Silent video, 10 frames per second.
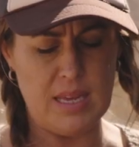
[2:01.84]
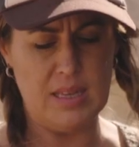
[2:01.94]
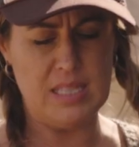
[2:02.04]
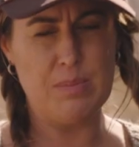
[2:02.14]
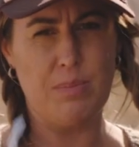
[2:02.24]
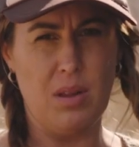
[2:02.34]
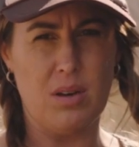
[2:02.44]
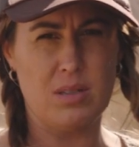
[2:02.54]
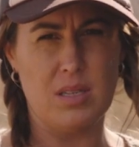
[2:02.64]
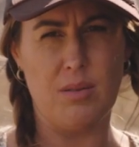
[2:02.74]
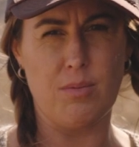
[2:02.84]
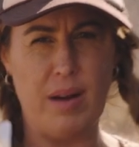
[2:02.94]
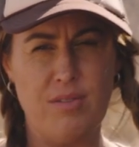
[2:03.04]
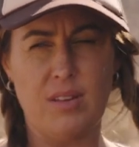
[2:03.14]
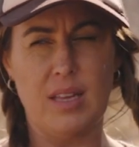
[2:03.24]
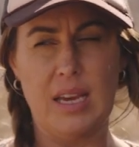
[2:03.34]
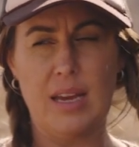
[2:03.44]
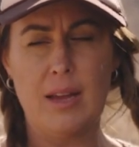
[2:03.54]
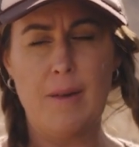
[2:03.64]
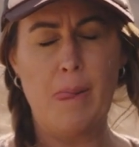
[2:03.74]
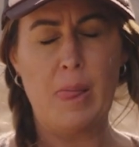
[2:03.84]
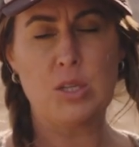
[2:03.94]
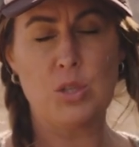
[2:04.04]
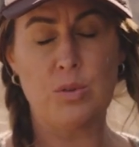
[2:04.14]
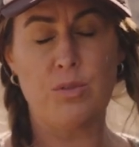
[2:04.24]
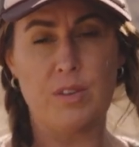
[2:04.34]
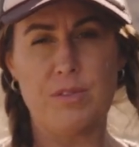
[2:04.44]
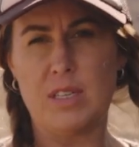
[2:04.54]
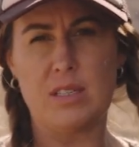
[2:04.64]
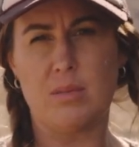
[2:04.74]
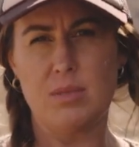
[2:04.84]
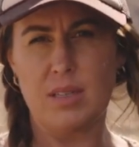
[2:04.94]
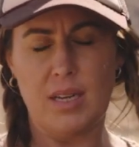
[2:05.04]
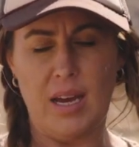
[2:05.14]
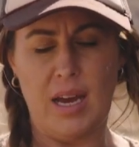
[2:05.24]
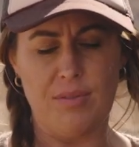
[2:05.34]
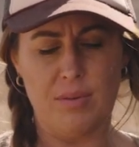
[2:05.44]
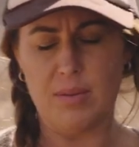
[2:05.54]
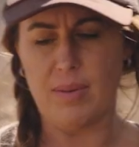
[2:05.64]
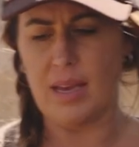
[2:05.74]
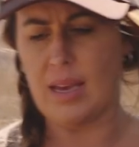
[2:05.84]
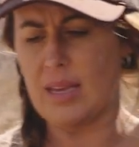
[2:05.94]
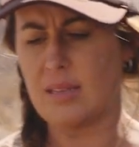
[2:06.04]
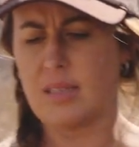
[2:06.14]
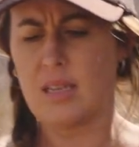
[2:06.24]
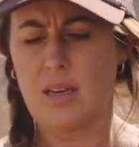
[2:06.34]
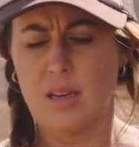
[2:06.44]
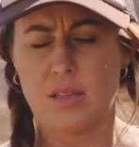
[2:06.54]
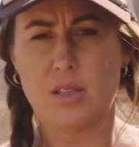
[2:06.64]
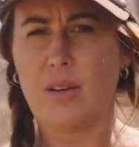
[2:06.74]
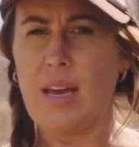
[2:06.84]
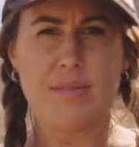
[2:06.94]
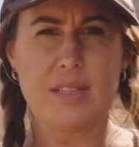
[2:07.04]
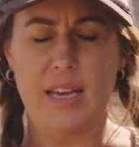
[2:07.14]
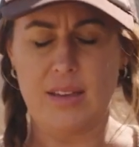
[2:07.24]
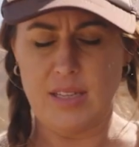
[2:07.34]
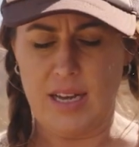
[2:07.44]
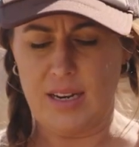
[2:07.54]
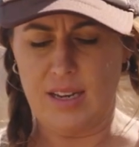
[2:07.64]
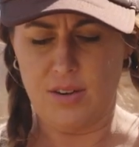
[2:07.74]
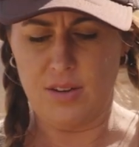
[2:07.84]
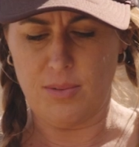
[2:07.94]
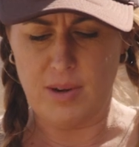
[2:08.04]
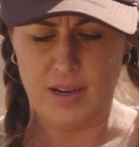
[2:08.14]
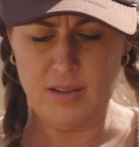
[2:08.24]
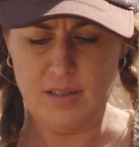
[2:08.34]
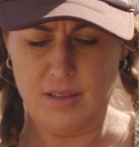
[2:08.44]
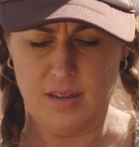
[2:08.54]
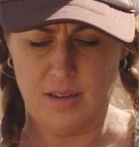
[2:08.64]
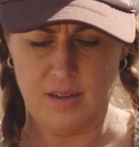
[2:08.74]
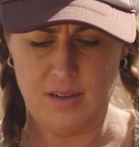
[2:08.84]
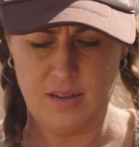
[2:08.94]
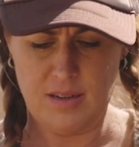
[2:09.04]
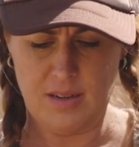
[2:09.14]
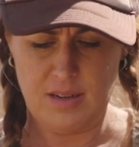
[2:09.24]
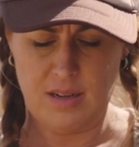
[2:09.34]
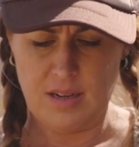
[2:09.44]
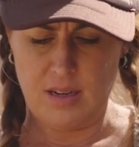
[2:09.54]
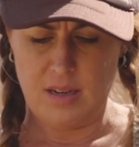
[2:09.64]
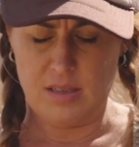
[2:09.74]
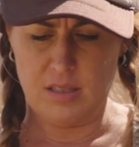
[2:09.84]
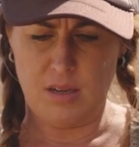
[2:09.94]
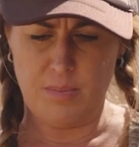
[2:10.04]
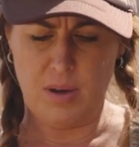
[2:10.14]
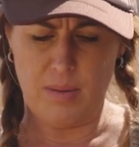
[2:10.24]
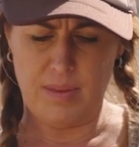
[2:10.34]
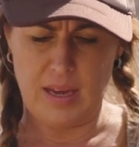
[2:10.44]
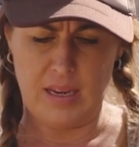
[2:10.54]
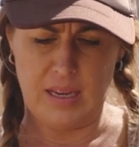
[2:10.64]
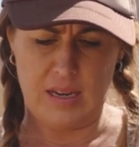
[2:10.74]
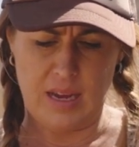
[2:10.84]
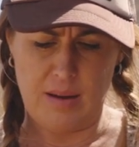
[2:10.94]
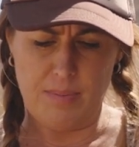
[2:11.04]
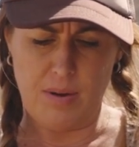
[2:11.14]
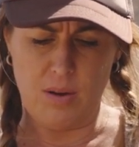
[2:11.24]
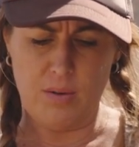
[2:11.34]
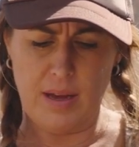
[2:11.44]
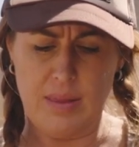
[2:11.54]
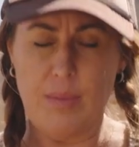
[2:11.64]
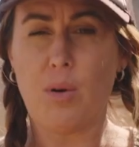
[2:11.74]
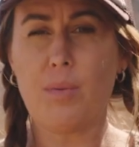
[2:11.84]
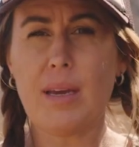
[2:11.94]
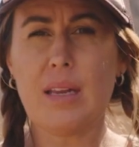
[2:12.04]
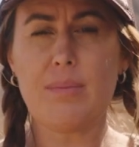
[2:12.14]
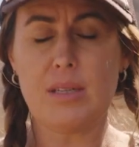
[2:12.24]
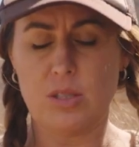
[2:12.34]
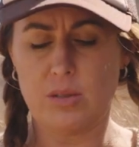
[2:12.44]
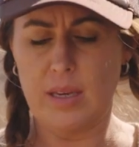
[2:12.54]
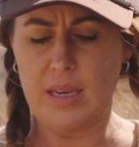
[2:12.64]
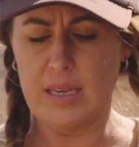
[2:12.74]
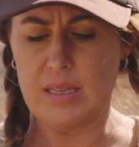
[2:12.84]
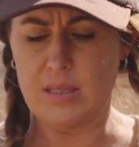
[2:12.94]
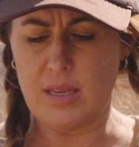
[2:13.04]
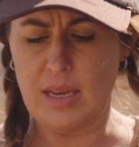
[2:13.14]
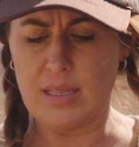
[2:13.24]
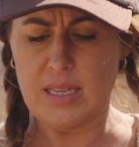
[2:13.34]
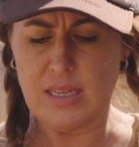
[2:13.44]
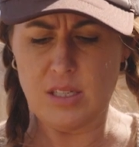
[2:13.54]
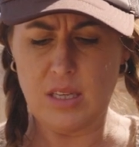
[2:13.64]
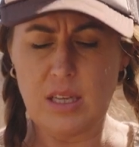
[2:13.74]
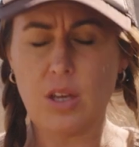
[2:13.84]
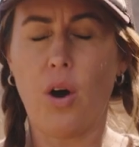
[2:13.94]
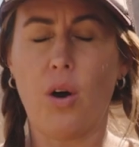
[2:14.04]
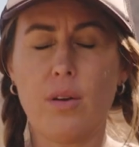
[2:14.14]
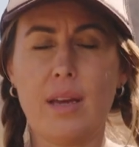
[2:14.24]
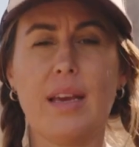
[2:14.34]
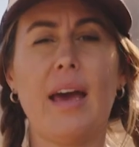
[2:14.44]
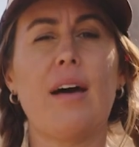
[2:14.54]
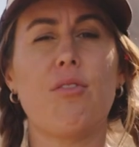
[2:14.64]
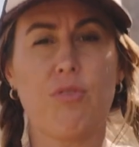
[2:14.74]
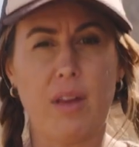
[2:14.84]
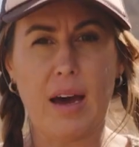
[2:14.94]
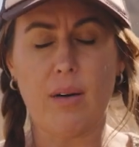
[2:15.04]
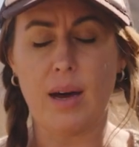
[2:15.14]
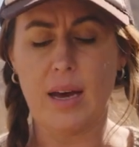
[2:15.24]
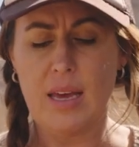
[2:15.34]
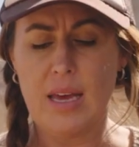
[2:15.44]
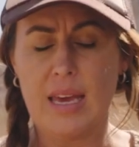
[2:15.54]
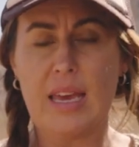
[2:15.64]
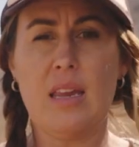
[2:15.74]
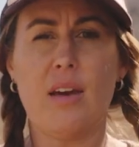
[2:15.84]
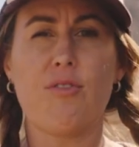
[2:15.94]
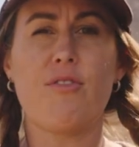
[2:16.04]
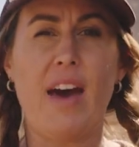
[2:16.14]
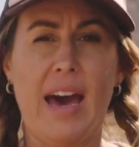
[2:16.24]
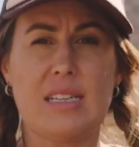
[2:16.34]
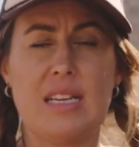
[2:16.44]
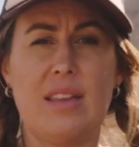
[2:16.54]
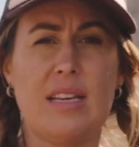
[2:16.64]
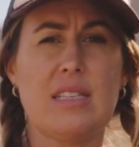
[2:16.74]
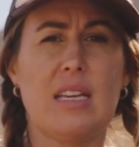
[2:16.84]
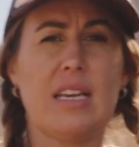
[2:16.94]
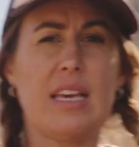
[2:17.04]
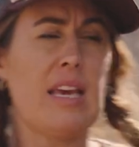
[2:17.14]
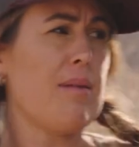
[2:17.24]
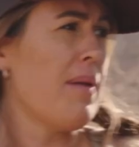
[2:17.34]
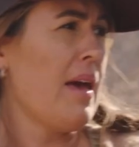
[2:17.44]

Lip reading: and these blocks are roughly 250, so I'm just going to halve it with my hands. Don't have scales out here in the wild. Just going to pop that in our bowl, and then what we're going to be doing is essentially coating our flour in a fat, and that's going to keep